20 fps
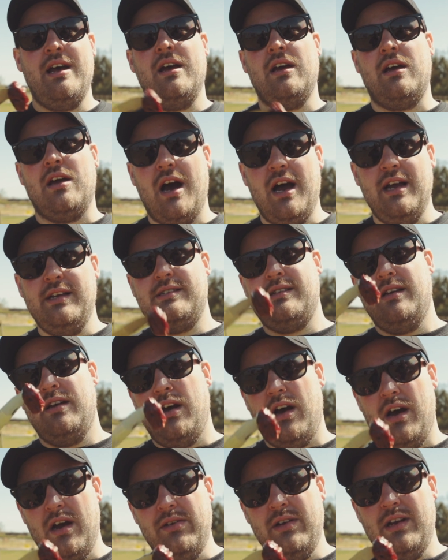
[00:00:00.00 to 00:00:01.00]
Guys,
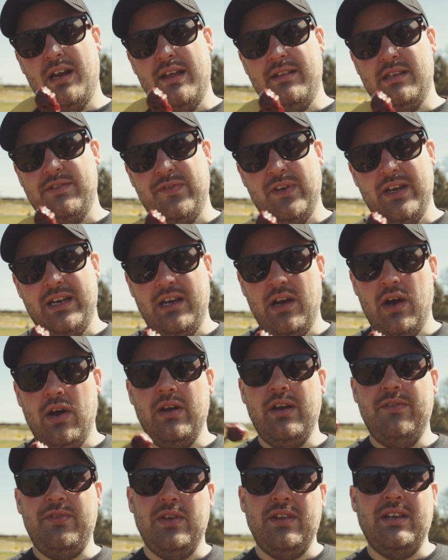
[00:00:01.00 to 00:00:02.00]
I hope you liked this video.
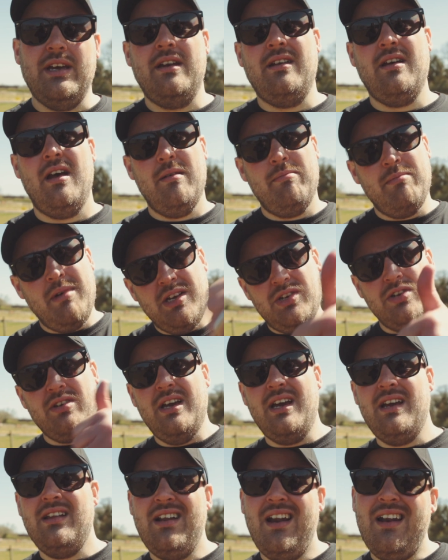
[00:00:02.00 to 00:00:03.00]
If you did, make sure you
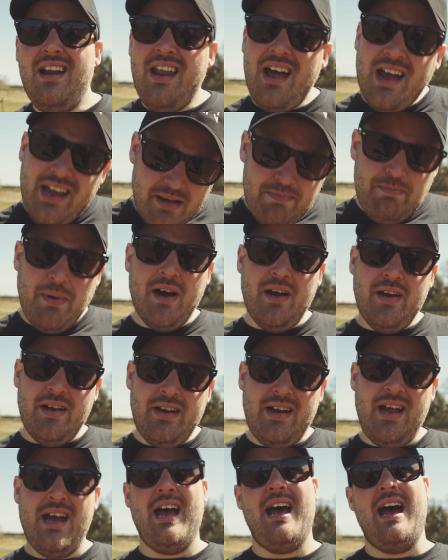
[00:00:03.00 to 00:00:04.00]
hit the like
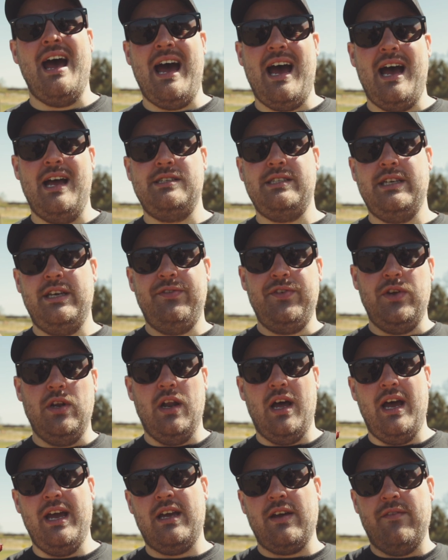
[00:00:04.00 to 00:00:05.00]
button, and if you
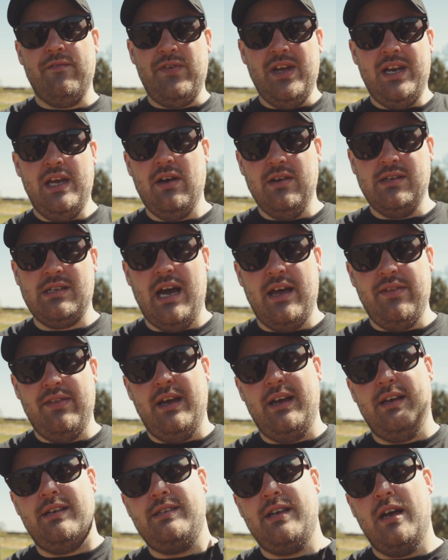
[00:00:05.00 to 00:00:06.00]
like videos like
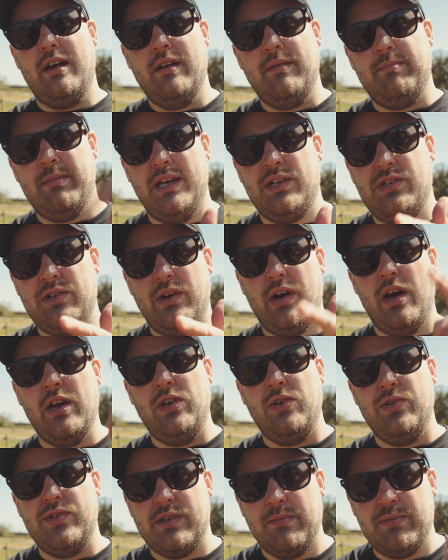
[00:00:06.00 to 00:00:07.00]
this, make sure
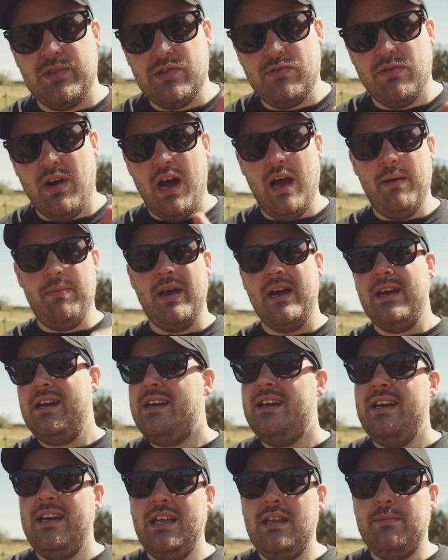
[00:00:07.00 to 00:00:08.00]
you subscribe,
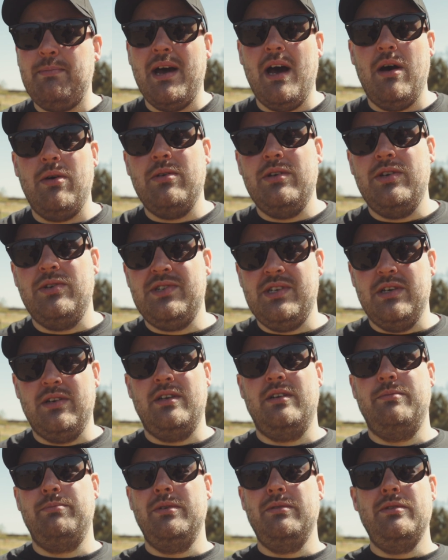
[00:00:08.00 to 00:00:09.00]
hit the bell, you'll see all
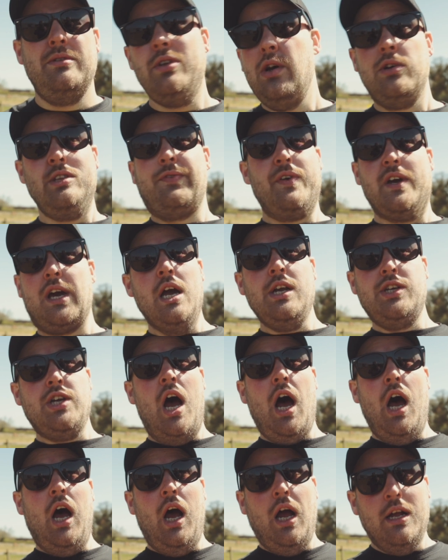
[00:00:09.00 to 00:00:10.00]
the
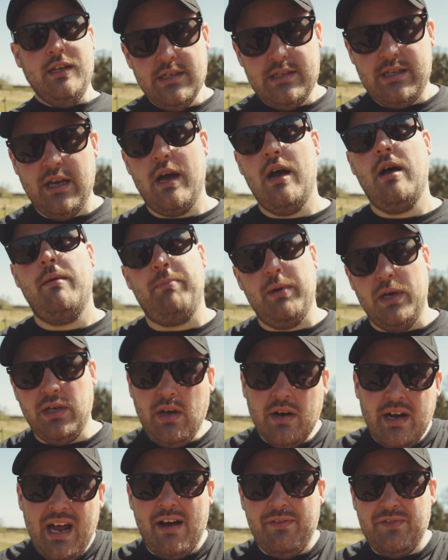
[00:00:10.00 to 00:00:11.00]
notifications, but you
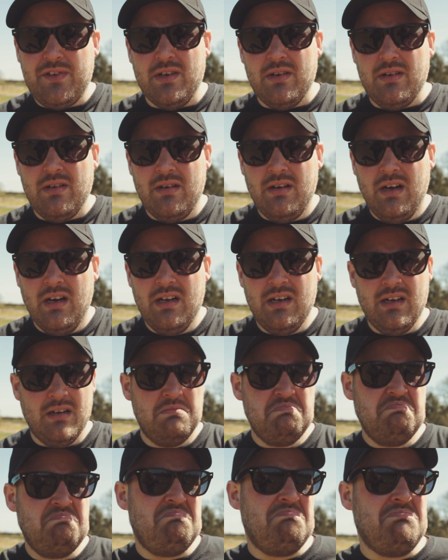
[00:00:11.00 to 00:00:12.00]
don't have to.
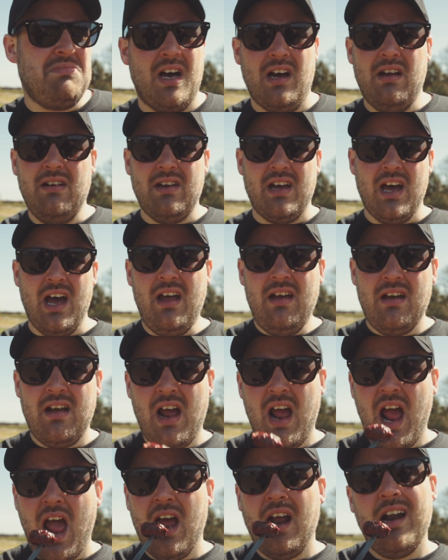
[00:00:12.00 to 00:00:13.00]
I don't care.
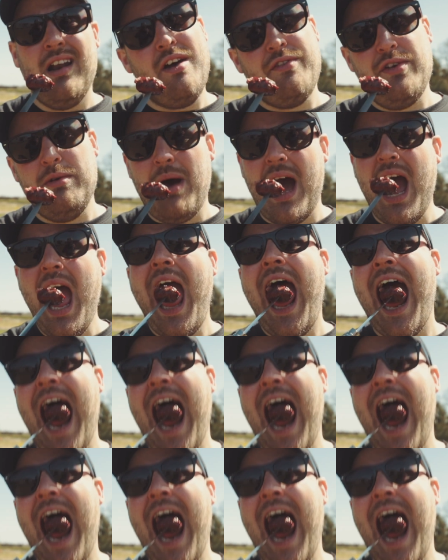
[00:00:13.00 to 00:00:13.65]
Love you, bye.